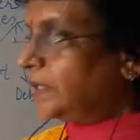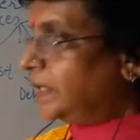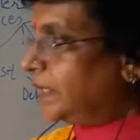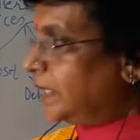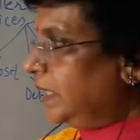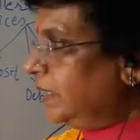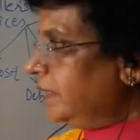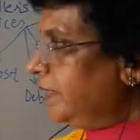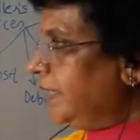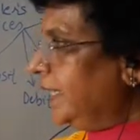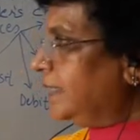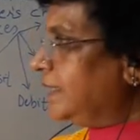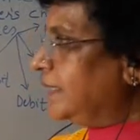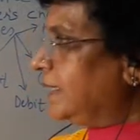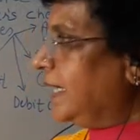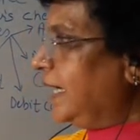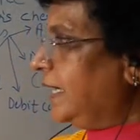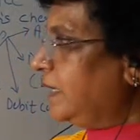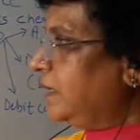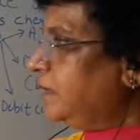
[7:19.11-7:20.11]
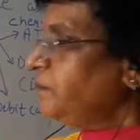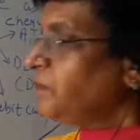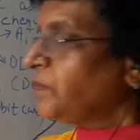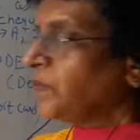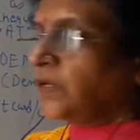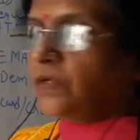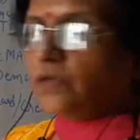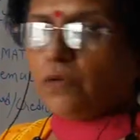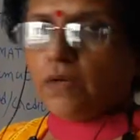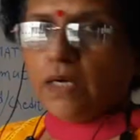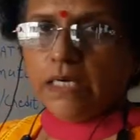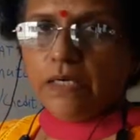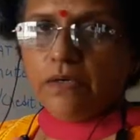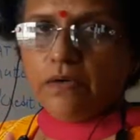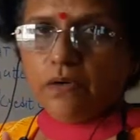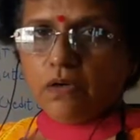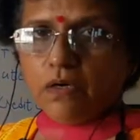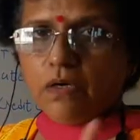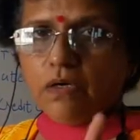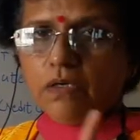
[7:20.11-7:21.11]
Till that time, you are
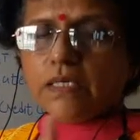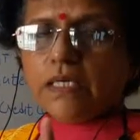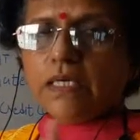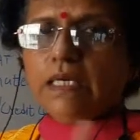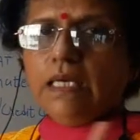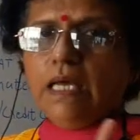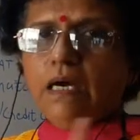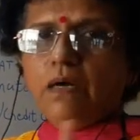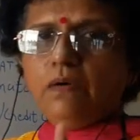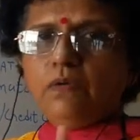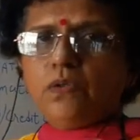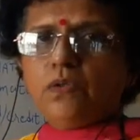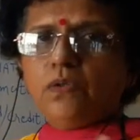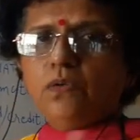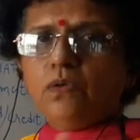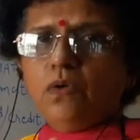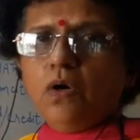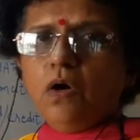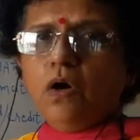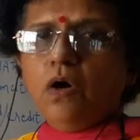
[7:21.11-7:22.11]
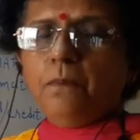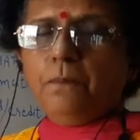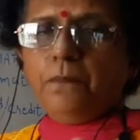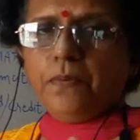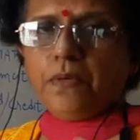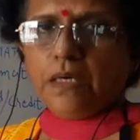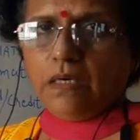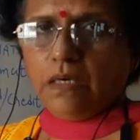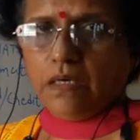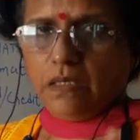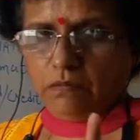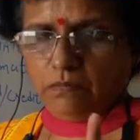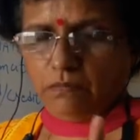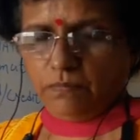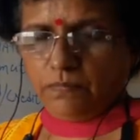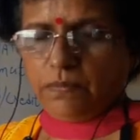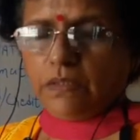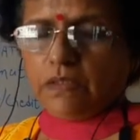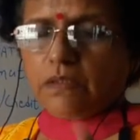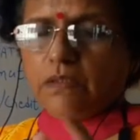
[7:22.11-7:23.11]
not allowed to
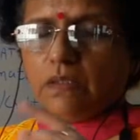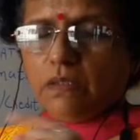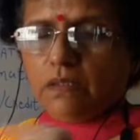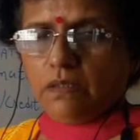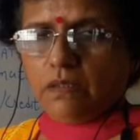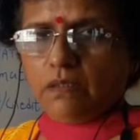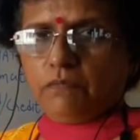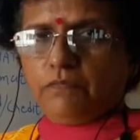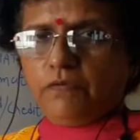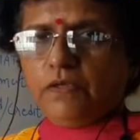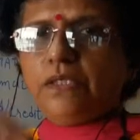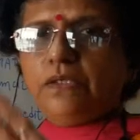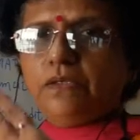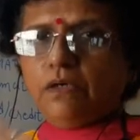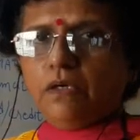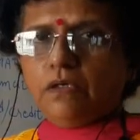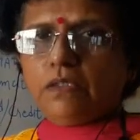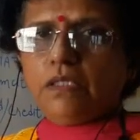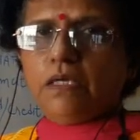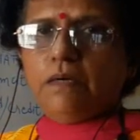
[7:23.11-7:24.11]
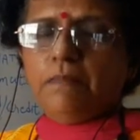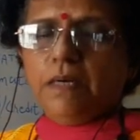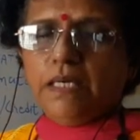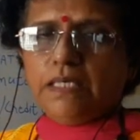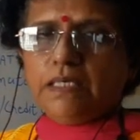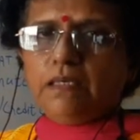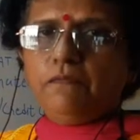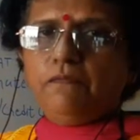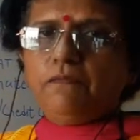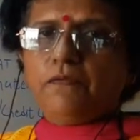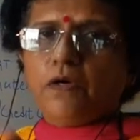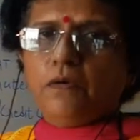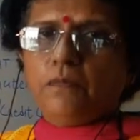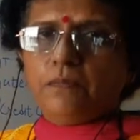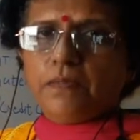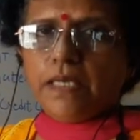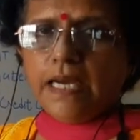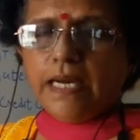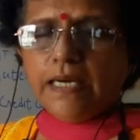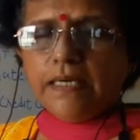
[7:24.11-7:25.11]
withdraw the money
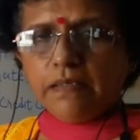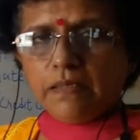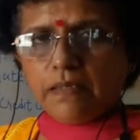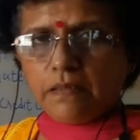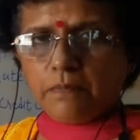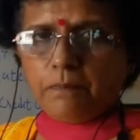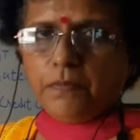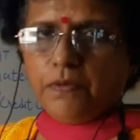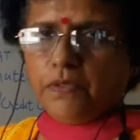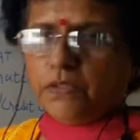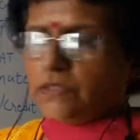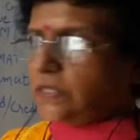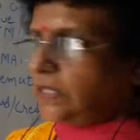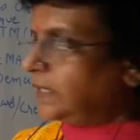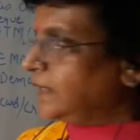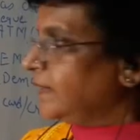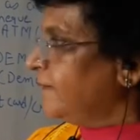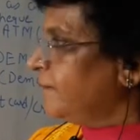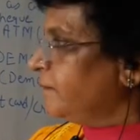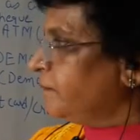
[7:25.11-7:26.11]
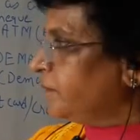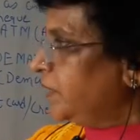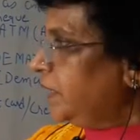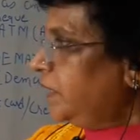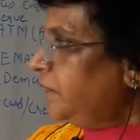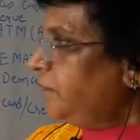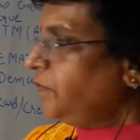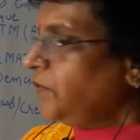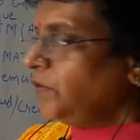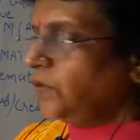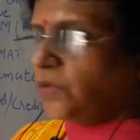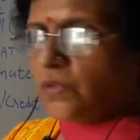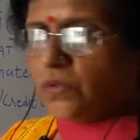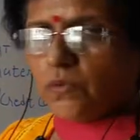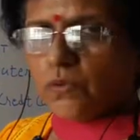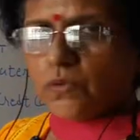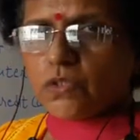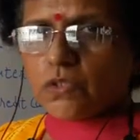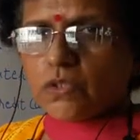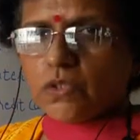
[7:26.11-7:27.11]
from that deposit. If you
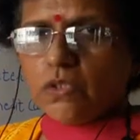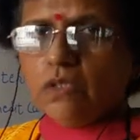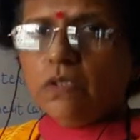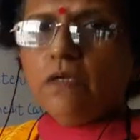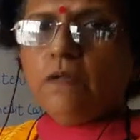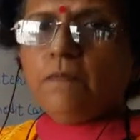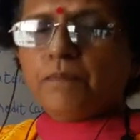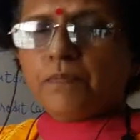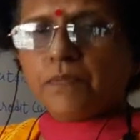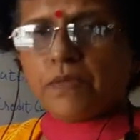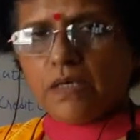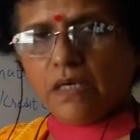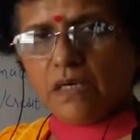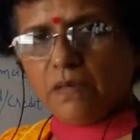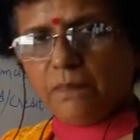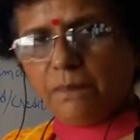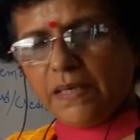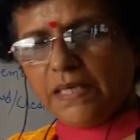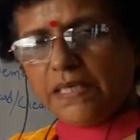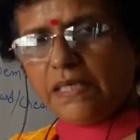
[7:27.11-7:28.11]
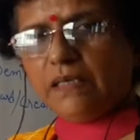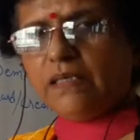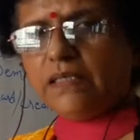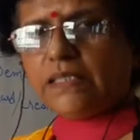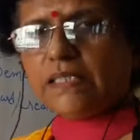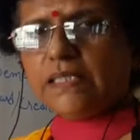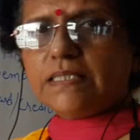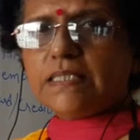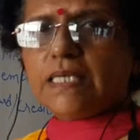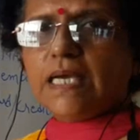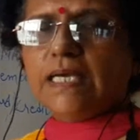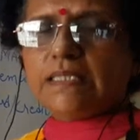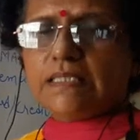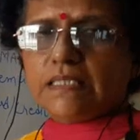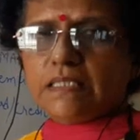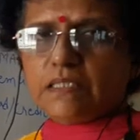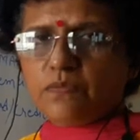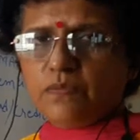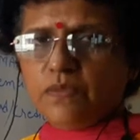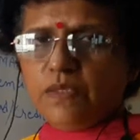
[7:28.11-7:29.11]
do so, the penalty
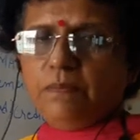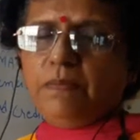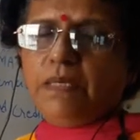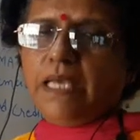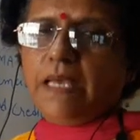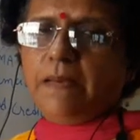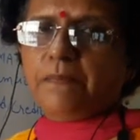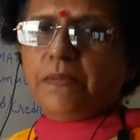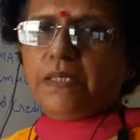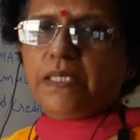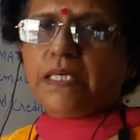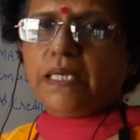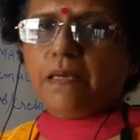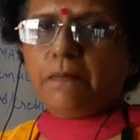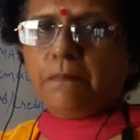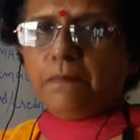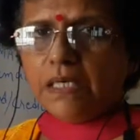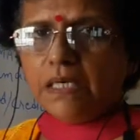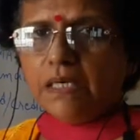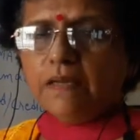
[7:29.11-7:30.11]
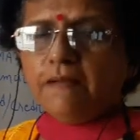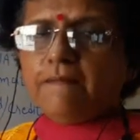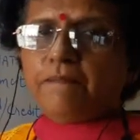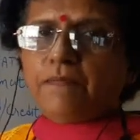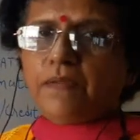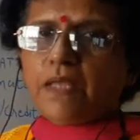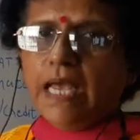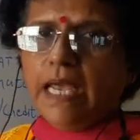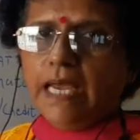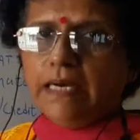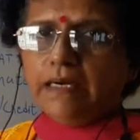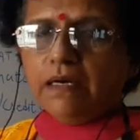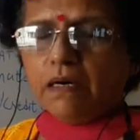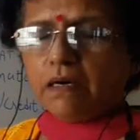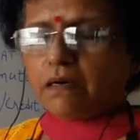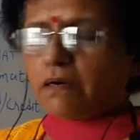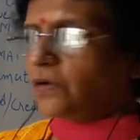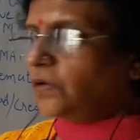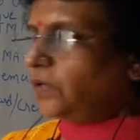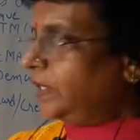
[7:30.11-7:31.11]
charges will be applicable, and
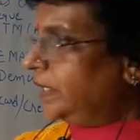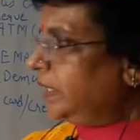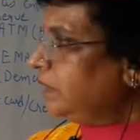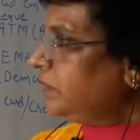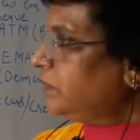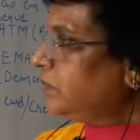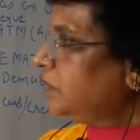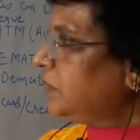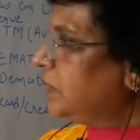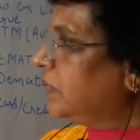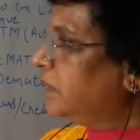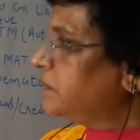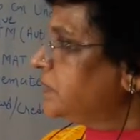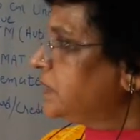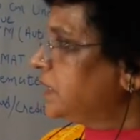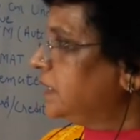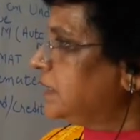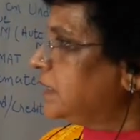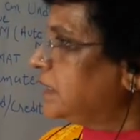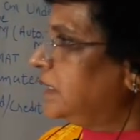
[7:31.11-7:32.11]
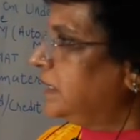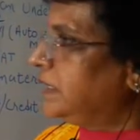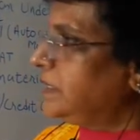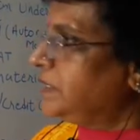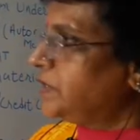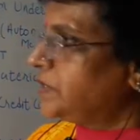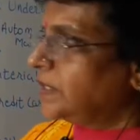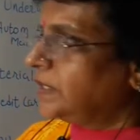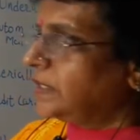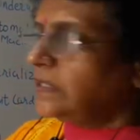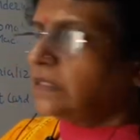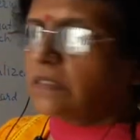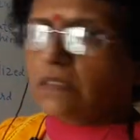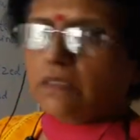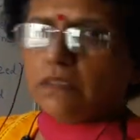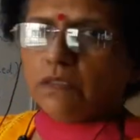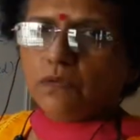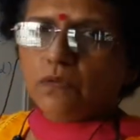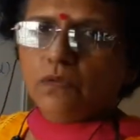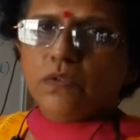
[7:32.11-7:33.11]
according to terms and conditions,
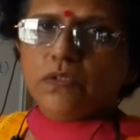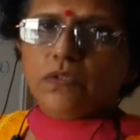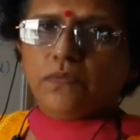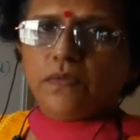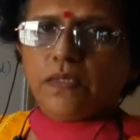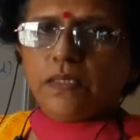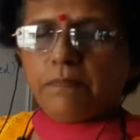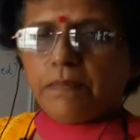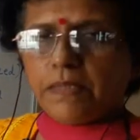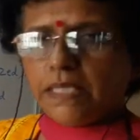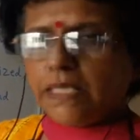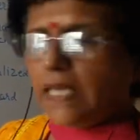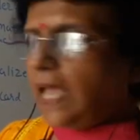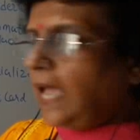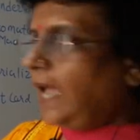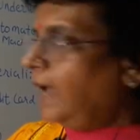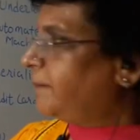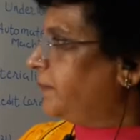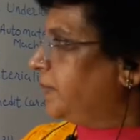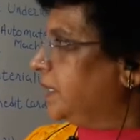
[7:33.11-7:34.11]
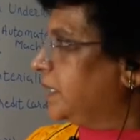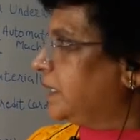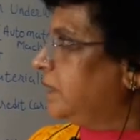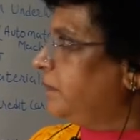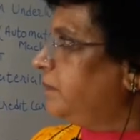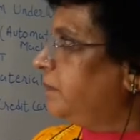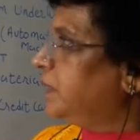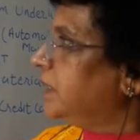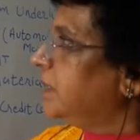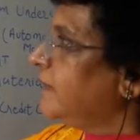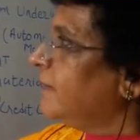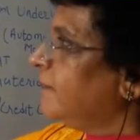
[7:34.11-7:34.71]
the rules will be applicable.